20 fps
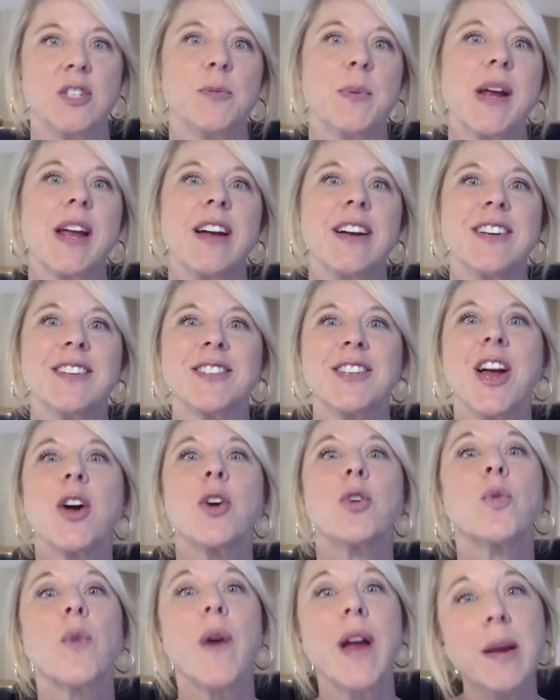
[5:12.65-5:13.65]
because
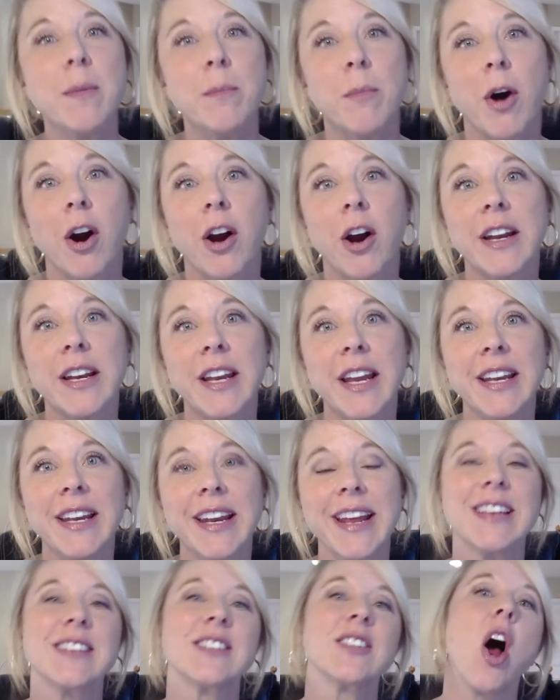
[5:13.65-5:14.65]
great marketing is